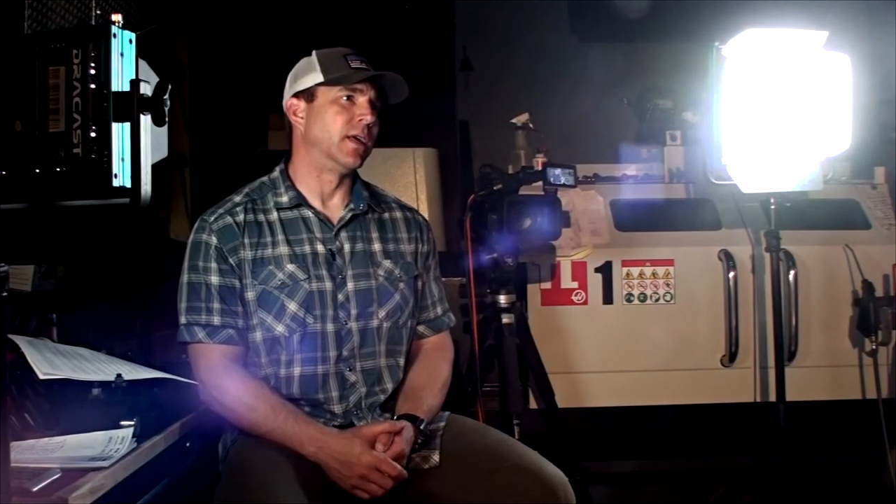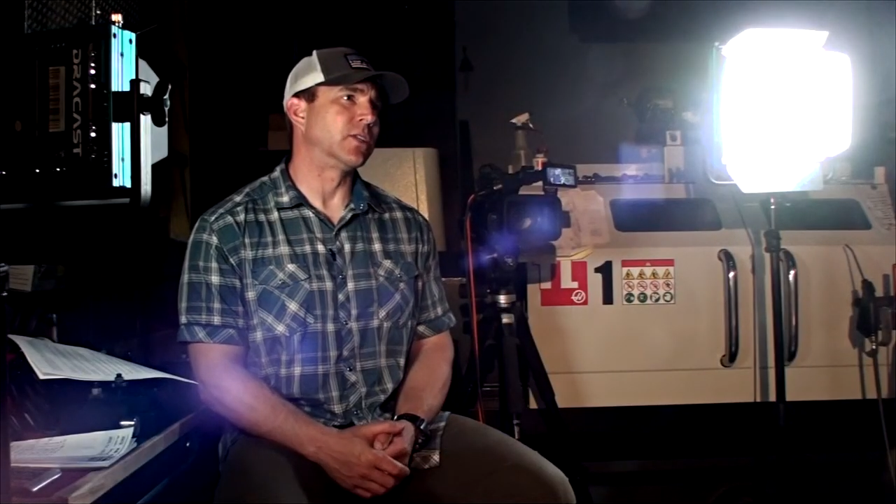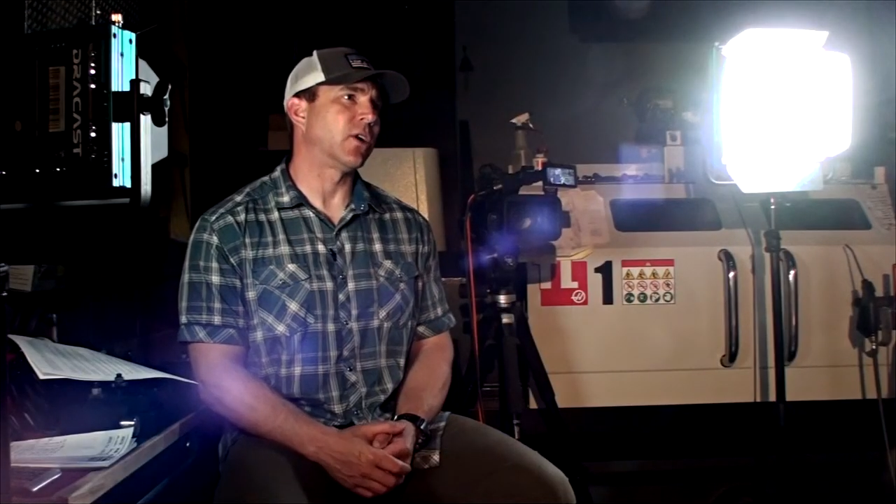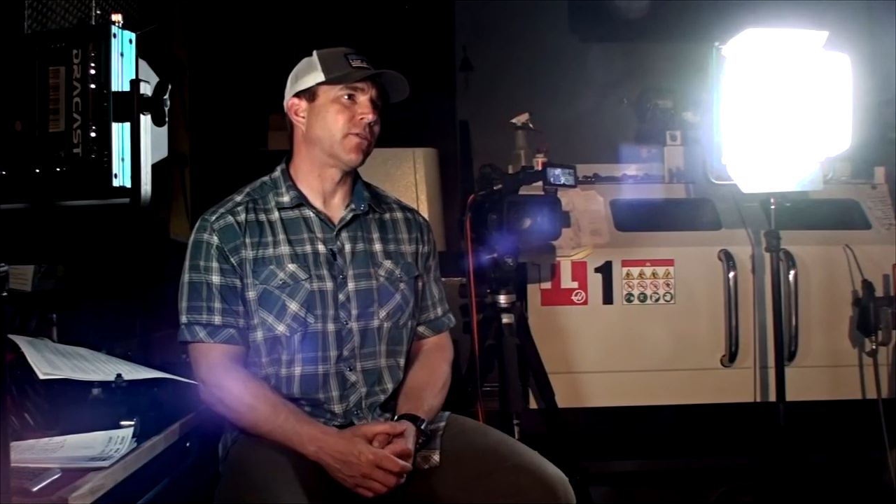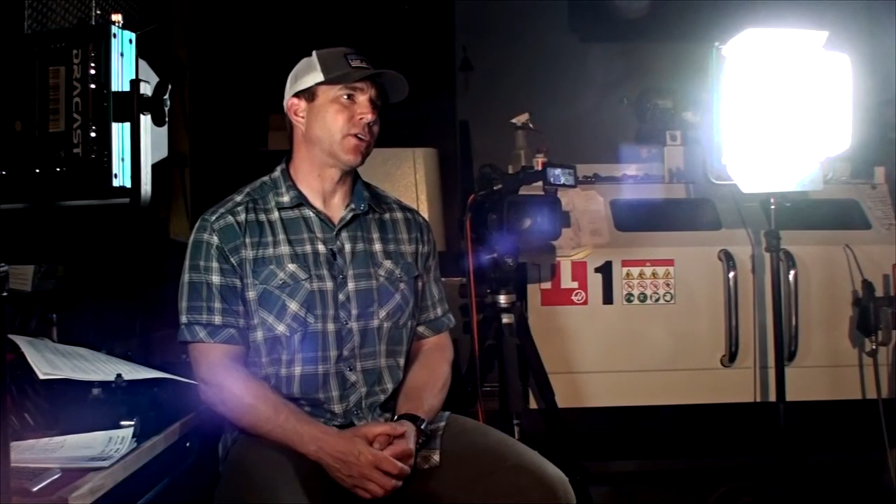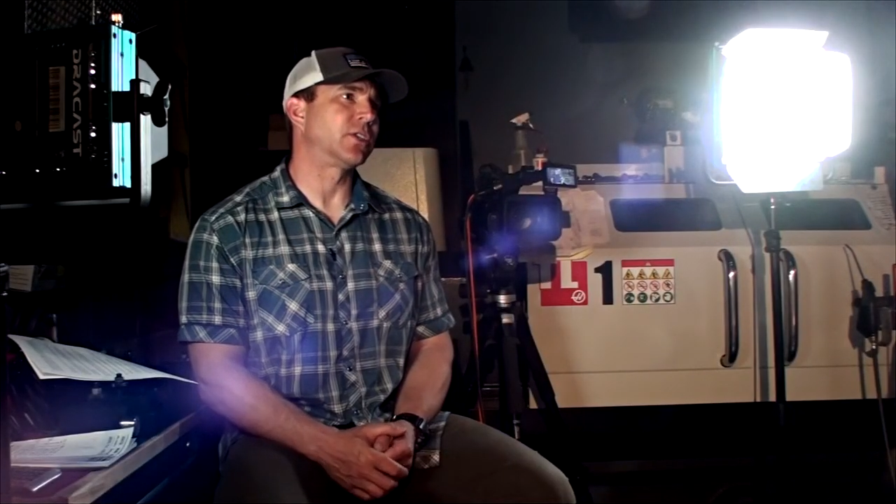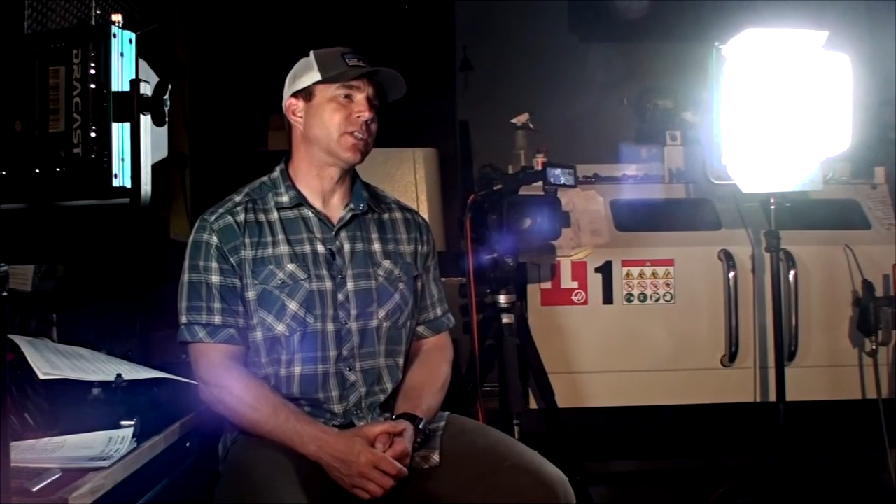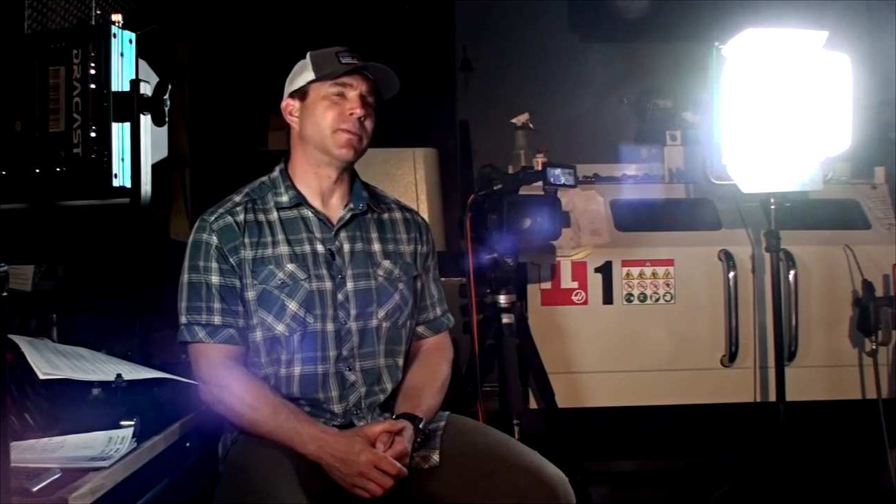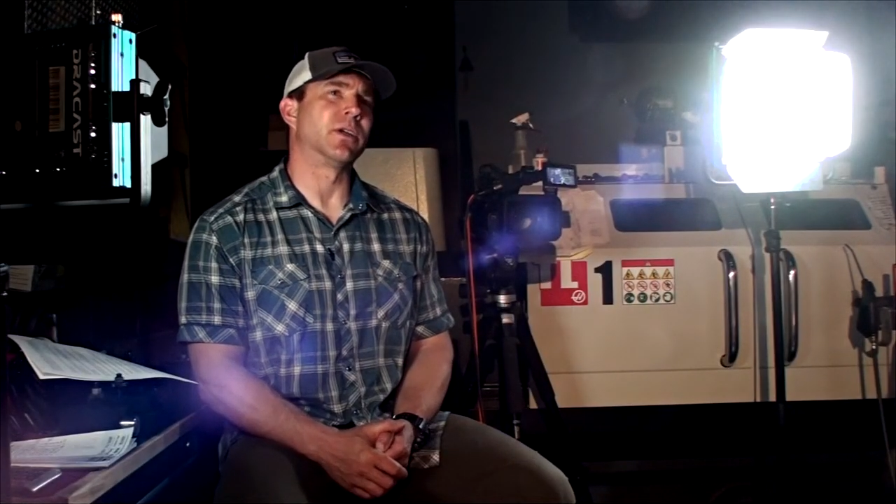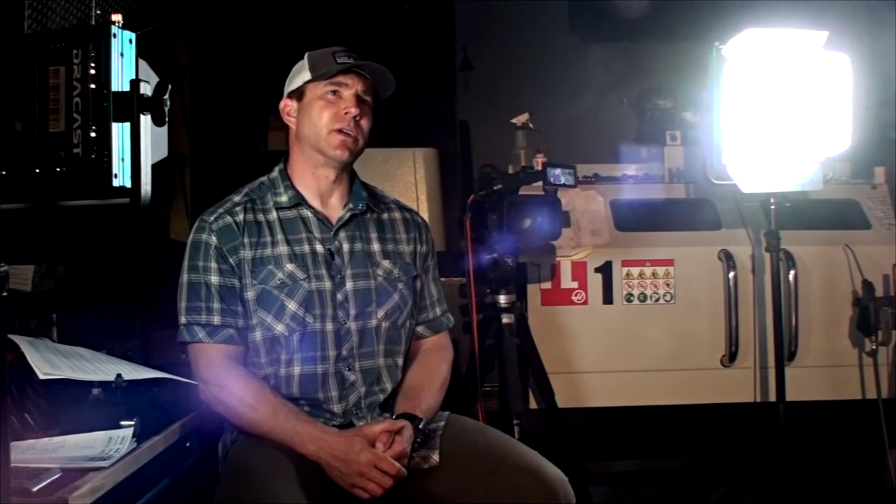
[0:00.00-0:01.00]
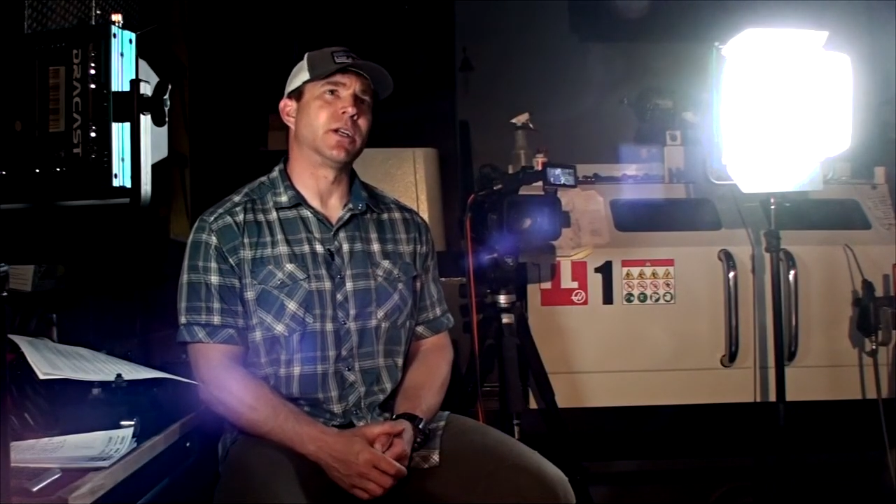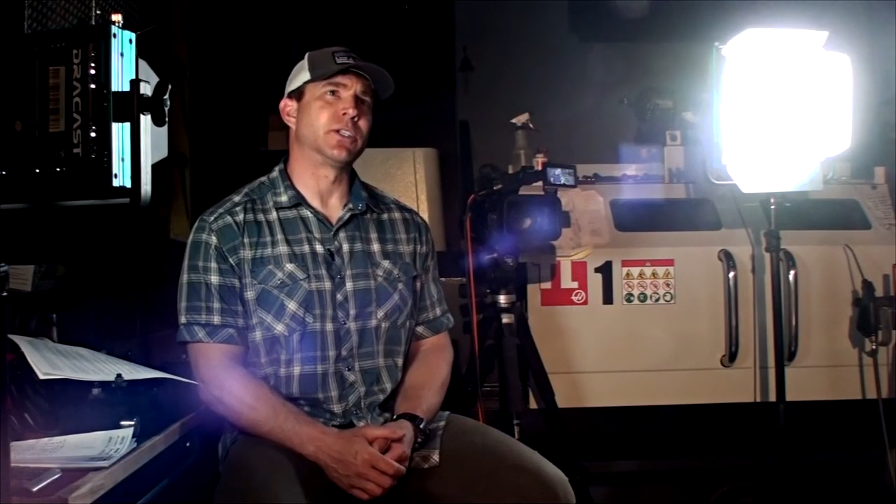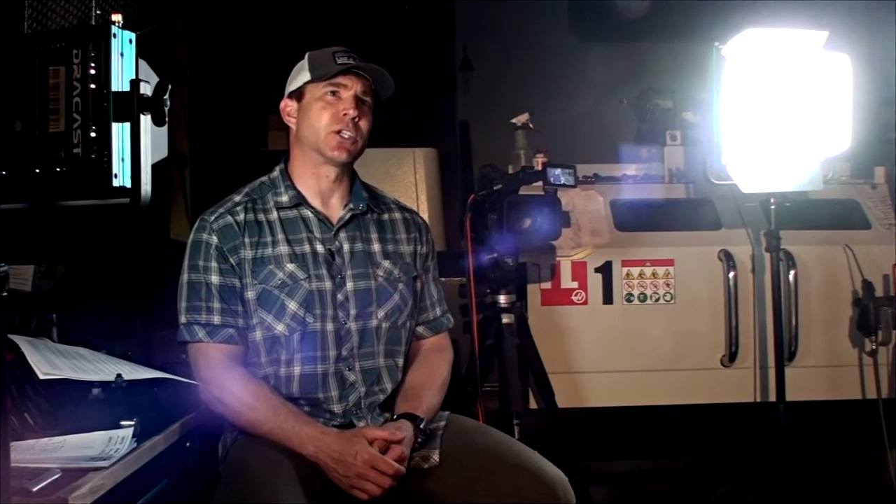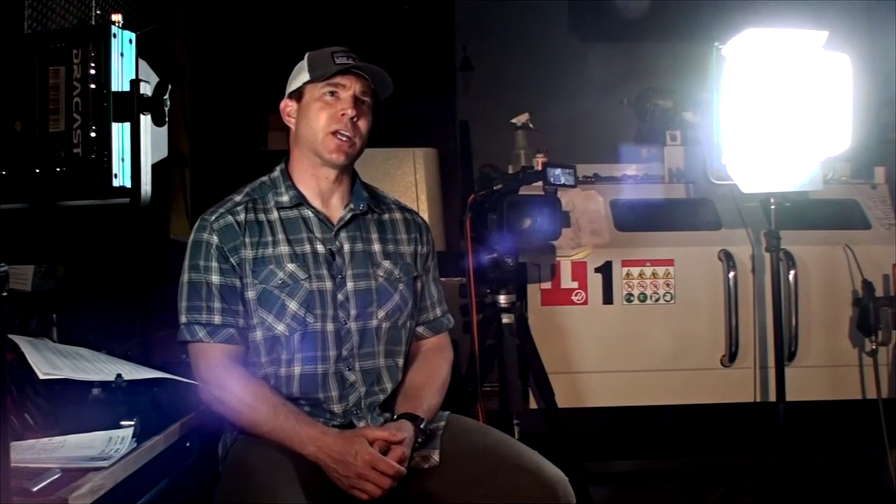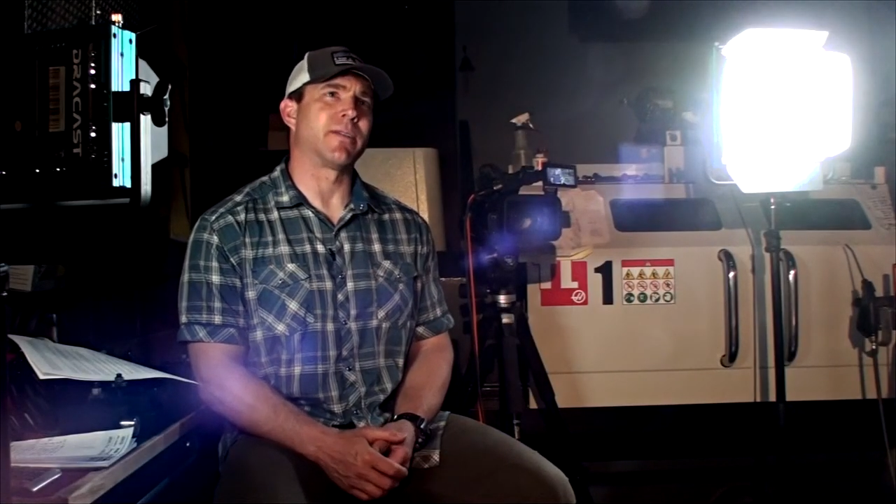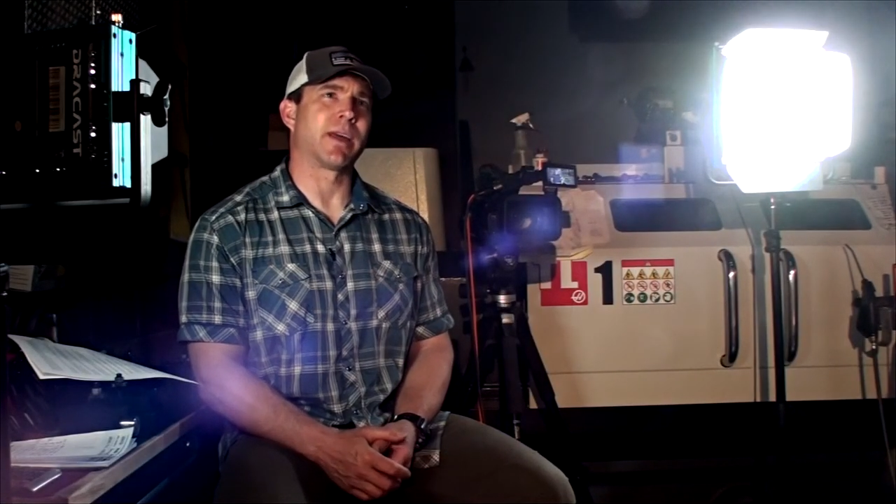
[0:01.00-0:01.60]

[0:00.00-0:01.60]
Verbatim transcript: it's all very similar. It's kind